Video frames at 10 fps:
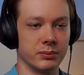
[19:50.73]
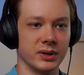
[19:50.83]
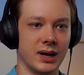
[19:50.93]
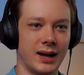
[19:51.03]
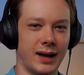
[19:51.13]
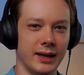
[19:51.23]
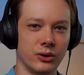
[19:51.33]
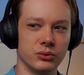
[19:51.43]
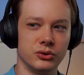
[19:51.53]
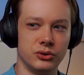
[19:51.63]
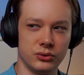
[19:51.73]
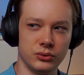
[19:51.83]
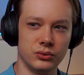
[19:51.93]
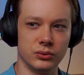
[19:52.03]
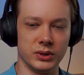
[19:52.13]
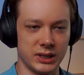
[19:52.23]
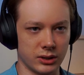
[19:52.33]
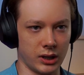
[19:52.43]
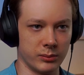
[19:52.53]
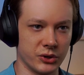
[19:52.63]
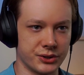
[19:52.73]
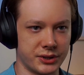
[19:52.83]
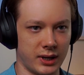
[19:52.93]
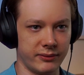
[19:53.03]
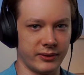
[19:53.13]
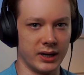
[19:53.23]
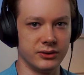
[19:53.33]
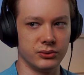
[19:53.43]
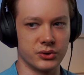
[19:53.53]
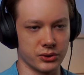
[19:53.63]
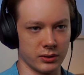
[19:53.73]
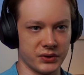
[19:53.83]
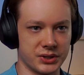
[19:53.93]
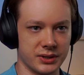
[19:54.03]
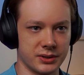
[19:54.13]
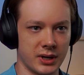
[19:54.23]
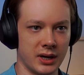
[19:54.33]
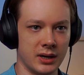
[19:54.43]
But I don't do e-commerce stuff. I do services.